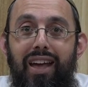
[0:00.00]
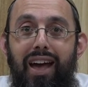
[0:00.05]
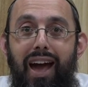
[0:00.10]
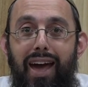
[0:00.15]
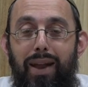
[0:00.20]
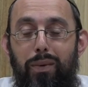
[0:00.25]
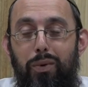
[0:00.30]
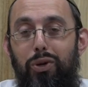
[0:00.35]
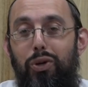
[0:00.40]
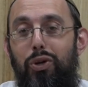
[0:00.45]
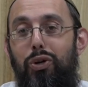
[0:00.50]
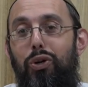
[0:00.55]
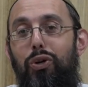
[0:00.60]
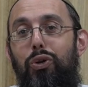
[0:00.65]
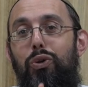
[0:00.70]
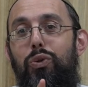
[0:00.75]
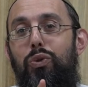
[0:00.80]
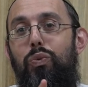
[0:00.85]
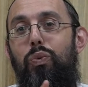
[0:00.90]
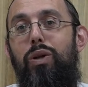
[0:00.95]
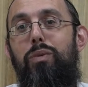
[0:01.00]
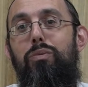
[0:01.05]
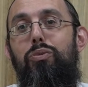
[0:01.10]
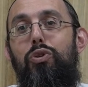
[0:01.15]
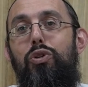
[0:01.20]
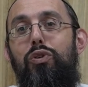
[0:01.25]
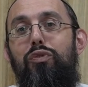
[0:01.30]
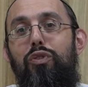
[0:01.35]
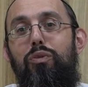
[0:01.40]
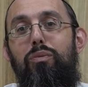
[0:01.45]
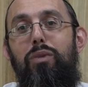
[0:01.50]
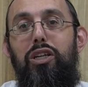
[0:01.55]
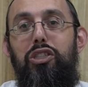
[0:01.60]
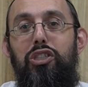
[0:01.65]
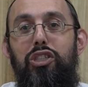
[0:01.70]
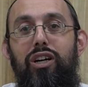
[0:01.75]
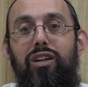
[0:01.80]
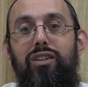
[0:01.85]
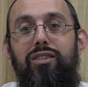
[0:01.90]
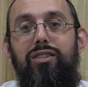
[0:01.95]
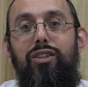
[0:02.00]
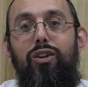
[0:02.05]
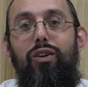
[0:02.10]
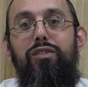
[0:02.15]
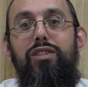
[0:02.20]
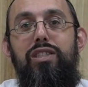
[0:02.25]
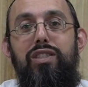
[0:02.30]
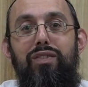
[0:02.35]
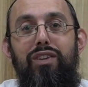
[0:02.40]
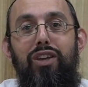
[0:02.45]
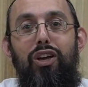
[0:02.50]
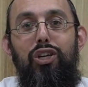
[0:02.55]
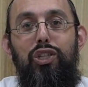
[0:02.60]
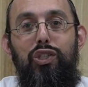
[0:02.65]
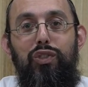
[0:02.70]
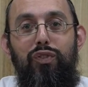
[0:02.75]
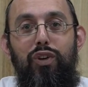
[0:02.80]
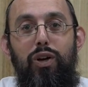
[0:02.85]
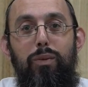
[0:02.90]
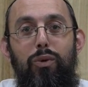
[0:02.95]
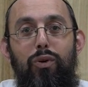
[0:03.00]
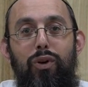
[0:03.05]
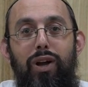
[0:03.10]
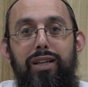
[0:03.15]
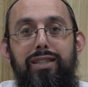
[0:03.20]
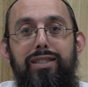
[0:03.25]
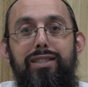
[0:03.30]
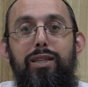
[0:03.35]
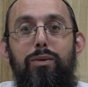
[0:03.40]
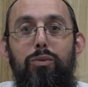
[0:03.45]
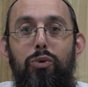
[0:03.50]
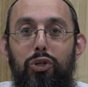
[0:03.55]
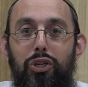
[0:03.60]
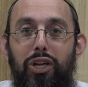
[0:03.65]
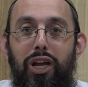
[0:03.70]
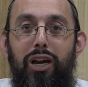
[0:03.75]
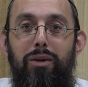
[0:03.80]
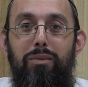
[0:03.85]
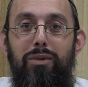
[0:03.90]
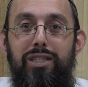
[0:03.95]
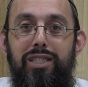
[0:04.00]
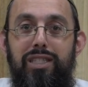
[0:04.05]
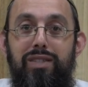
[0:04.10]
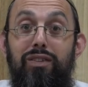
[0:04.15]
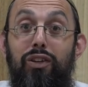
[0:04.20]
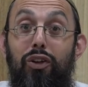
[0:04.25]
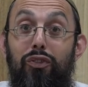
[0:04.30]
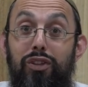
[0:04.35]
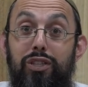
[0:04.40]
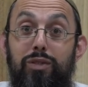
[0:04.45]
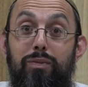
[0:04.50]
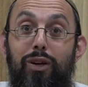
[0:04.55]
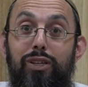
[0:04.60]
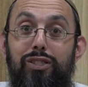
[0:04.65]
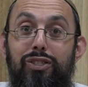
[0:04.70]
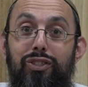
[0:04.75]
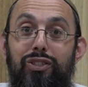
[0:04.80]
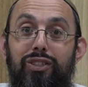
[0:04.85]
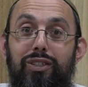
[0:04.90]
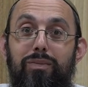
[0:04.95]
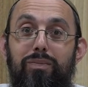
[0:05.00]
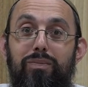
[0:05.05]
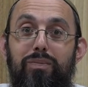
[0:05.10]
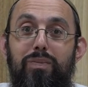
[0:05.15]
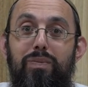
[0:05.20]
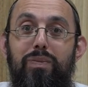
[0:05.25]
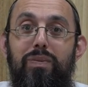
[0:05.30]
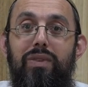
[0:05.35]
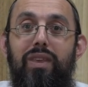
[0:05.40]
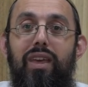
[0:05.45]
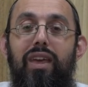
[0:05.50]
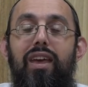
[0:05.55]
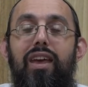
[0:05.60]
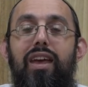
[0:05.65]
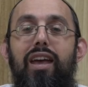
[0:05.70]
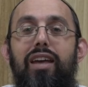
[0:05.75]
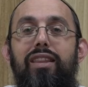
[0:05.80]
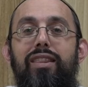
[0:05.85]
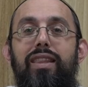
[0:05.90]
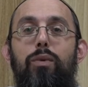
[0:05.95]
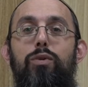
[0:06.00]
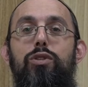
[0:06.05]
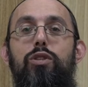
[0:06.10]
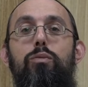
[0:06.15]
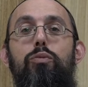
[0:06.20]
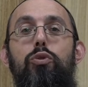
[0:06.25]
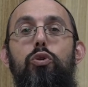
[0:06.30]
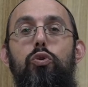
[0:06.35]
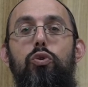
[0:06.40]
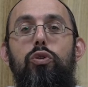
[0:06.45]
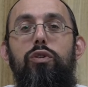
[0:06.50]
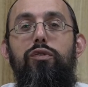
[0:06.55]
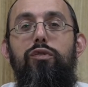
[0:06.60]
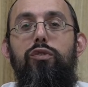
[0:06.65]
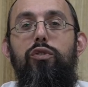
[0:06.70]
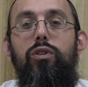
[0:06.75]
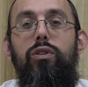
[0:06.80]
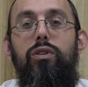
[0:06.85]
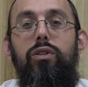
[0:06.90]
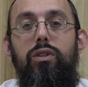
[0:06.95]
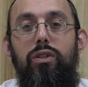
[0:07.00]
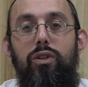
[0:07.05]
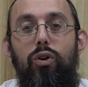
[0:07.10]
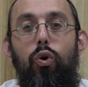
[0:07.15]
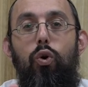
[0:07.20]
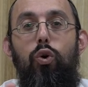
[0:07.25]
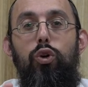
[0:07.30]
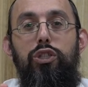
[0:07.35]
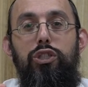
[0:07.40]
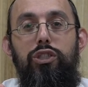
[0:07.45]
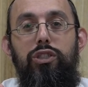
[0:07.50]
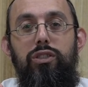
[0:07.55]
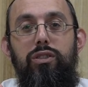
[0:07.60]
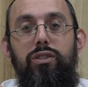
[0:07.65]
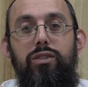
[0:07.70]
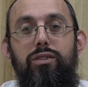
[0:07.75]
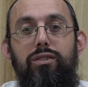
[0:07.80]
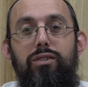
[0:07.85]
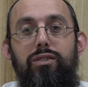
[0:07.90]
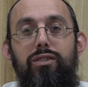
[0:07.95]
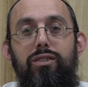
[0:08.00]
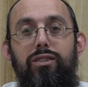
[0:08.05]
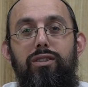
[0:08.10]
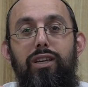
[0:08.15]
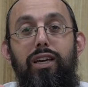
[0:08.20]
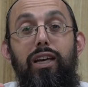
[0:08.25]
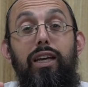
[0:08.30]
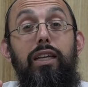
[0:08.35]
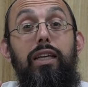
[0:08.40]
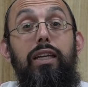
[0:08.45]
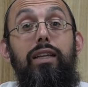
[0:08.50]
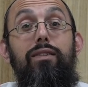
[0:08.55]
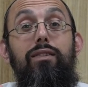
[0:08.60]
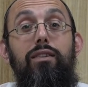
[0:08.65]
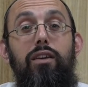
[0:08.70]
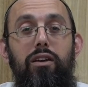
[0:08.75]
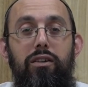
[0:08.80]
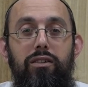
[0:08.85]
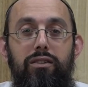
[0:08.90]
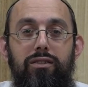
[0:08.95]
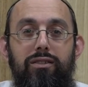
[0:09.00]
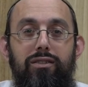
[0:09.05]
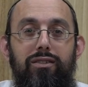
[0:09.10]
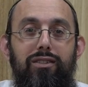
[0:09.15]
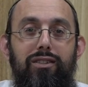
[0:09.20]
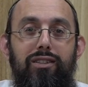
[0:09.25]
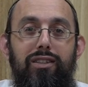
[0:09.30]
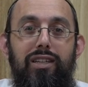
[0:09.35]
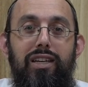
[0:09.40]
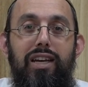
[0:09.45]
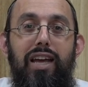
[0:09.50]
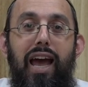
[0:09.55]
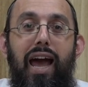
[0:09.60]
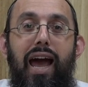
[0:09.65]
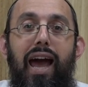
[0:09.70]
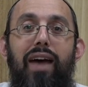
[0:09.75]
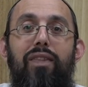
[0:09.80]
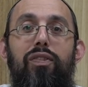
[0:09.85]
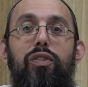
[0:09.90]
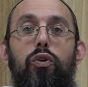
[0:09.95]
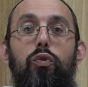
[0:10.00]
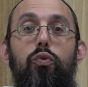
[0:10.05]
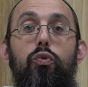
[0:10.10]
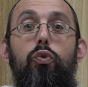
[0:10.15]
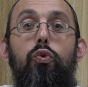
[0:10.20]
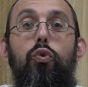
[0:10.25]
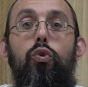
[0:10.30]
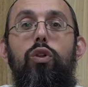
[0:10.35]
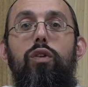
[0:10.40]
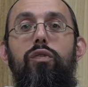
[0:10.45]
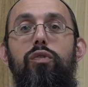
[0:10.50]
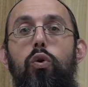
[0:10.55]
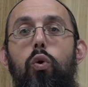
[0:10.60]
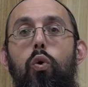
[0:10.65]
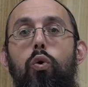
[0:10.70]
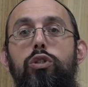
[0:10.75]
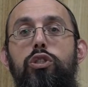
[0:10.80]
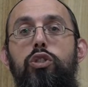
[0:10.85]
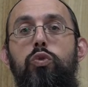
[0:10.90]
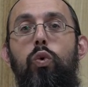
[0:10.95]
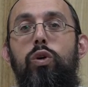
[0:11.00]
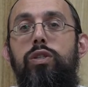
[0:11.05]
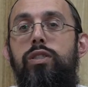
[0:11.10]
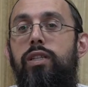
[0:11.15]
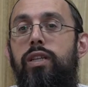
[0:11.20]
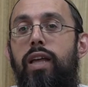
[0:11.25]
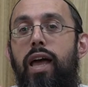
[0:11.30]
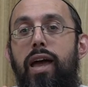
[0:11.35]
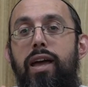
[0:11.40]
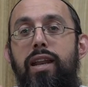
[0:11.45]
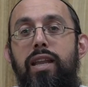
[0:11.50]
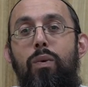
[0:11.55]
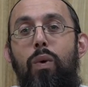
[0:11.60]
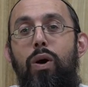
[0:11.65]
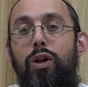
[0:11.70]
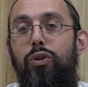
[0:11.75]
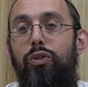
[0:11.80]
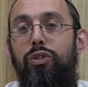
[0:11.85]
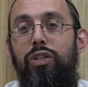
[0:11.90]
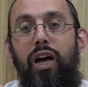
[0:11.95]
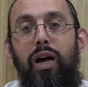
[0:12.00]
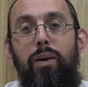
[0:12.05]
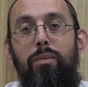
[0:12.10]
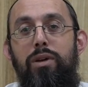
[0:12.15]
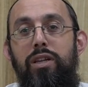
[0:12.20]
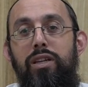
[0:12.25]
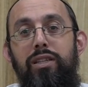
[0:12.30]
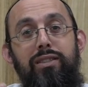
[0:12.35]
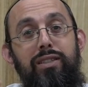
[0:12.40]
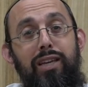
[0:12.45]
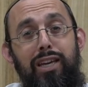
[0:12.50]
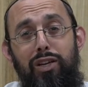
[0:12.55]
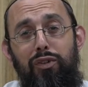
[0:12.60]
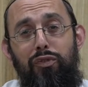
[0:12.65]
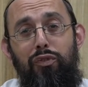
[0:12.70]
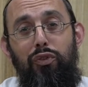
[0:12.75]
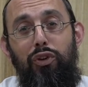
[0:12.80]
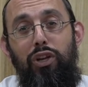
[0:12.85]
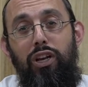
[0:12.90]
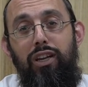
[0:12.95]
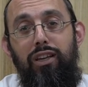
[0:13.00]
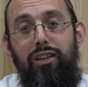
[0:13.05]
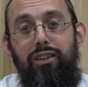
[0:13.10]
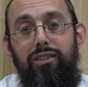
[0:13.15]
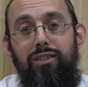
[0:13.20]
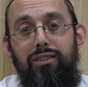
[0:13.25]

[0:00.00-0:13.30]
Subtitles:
And I want to conclude with one beautiful mashal that Rav Zvi Davidson writes in the book Kerem Tzvi on this pasuk. There was a beautiful orchard in India, and the rule of the orchard was that anyone could come in and take freely.